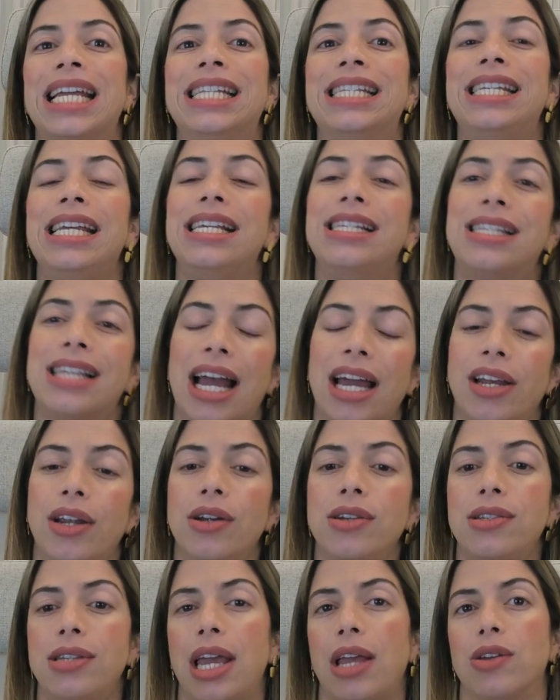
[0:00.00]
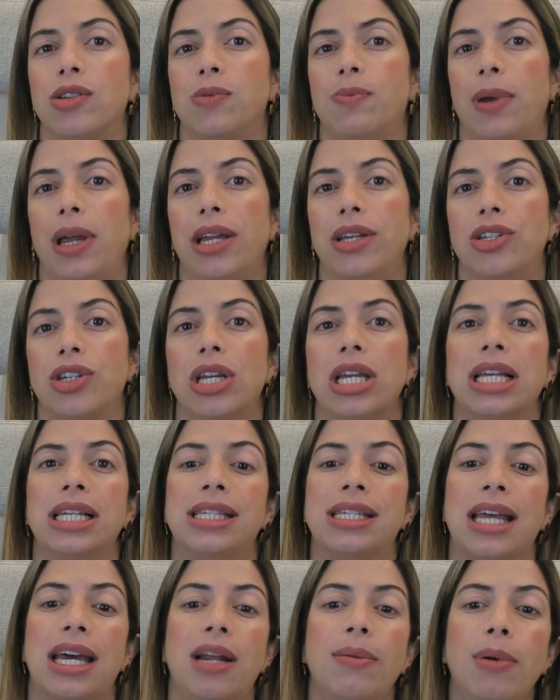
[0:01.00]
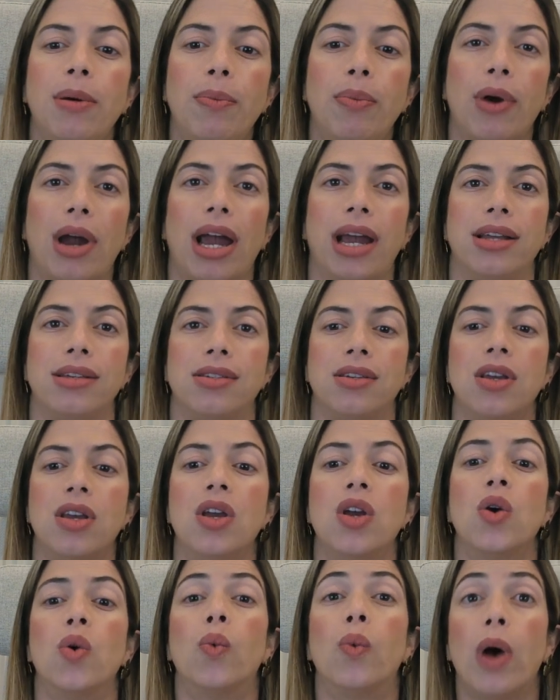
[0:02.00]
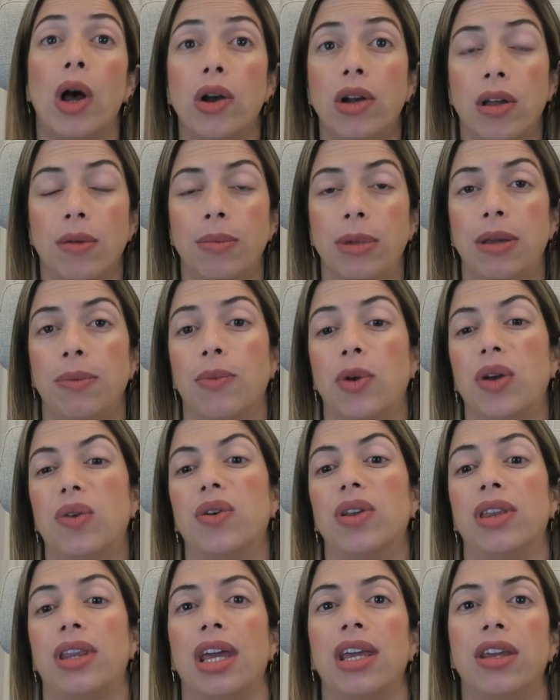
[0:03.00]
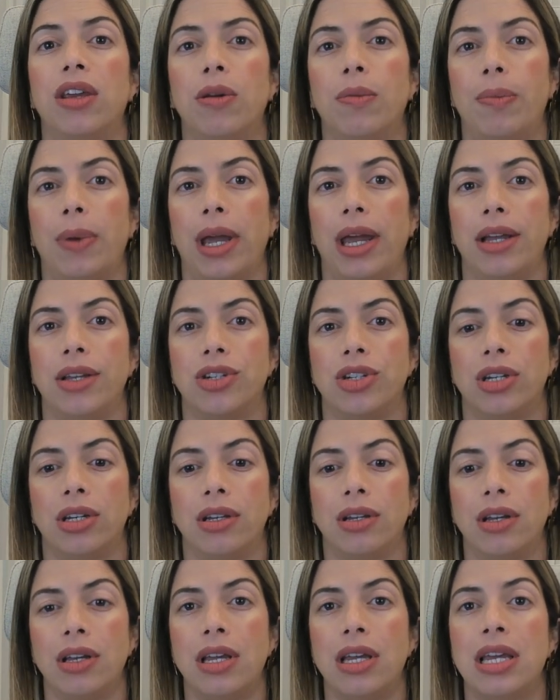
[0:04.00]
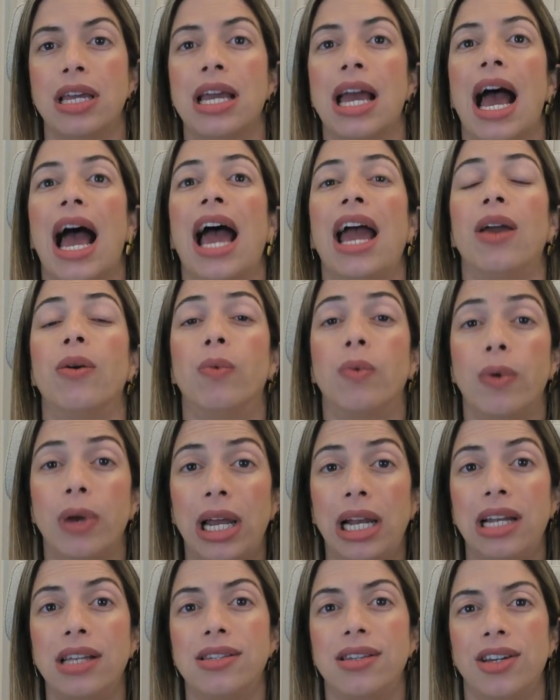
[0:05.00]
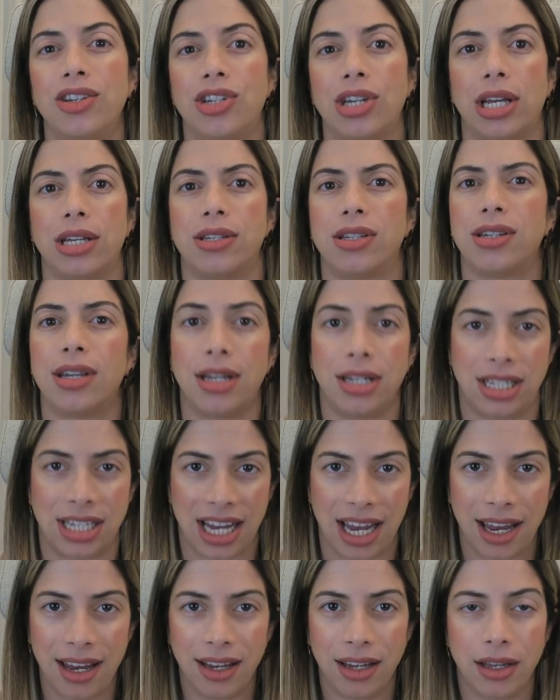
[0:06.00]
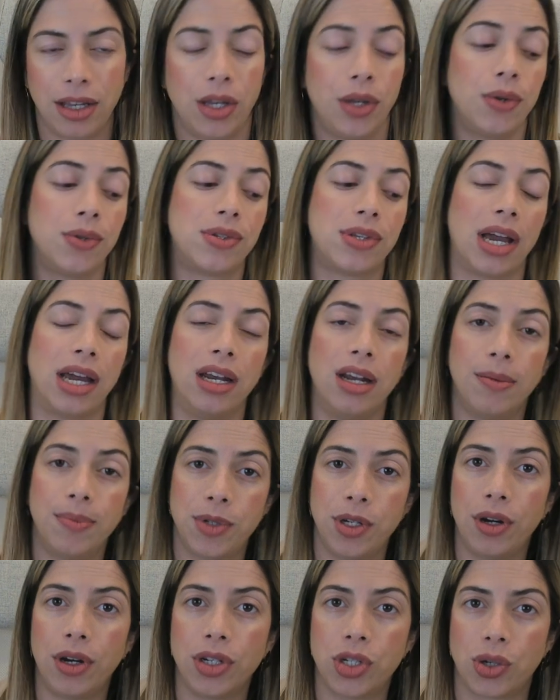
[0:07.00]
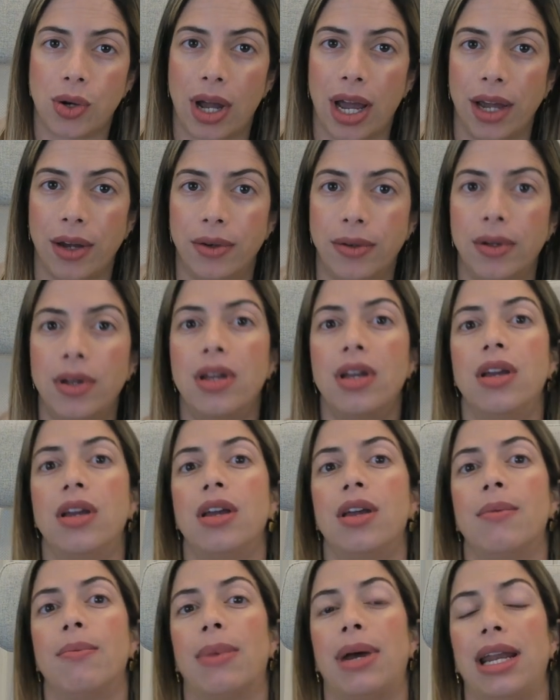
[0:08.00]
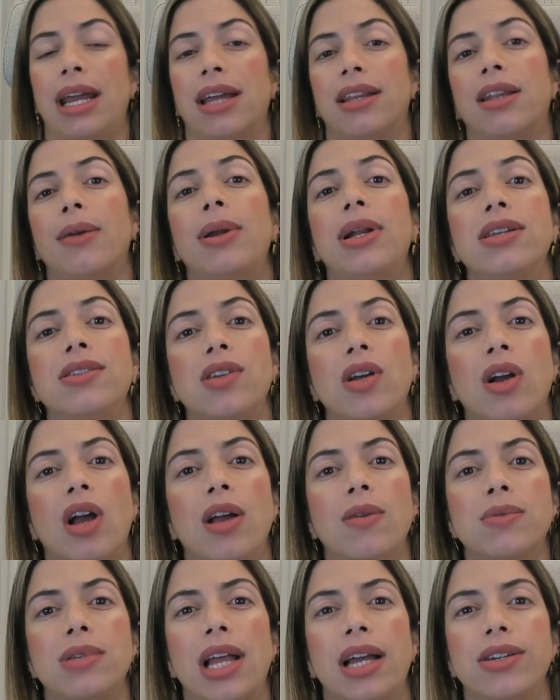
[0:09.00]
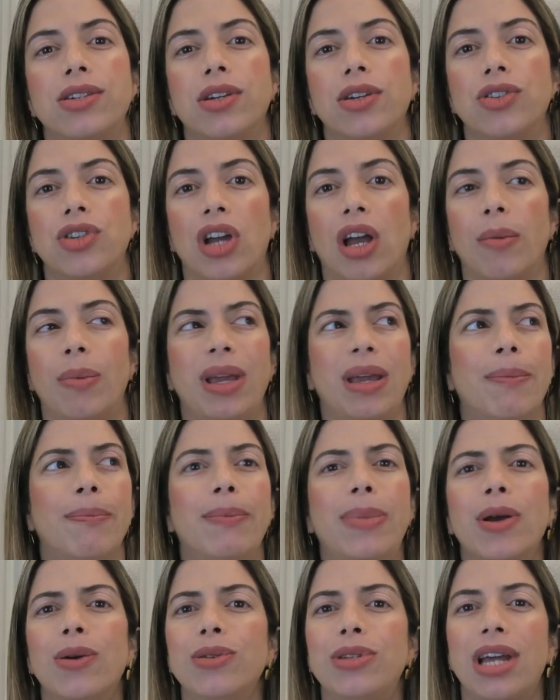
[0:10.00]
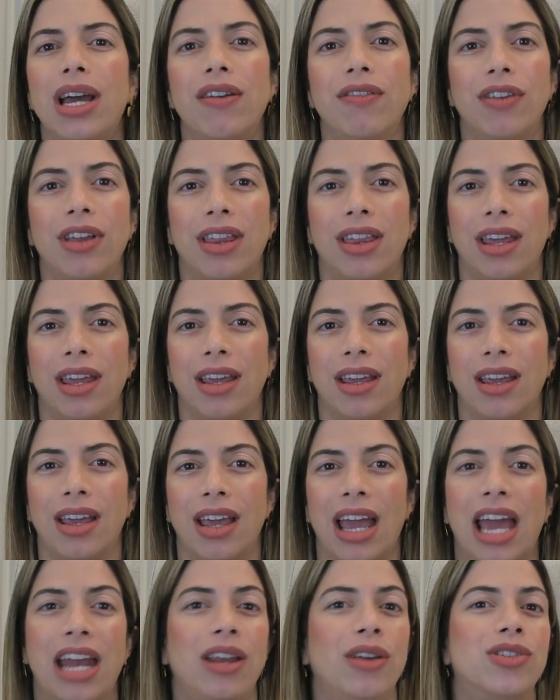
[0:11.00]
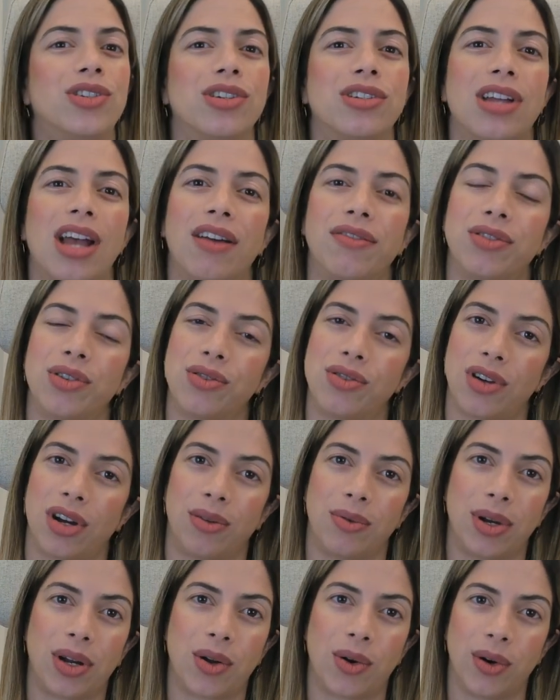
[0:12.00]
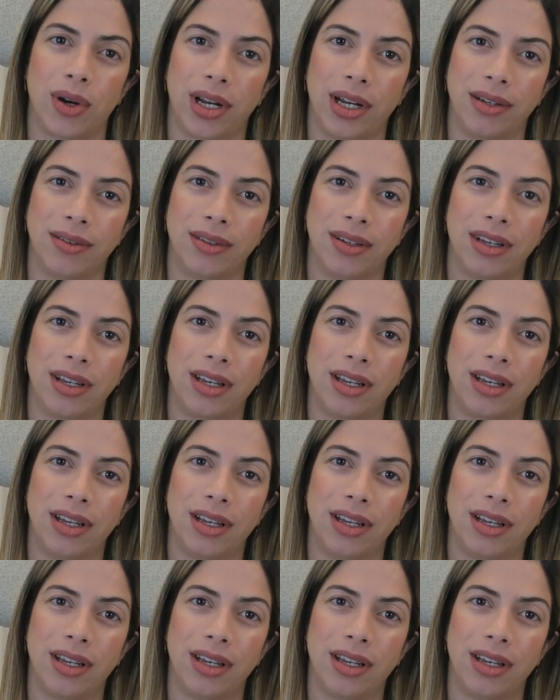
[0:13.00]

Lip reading: Design your sales page. Set up a price. Welcome email and thank you page. I really suggest today you sign up to your trial, mariataveras.com/Kajabi. Build everything, and you just have to start recording.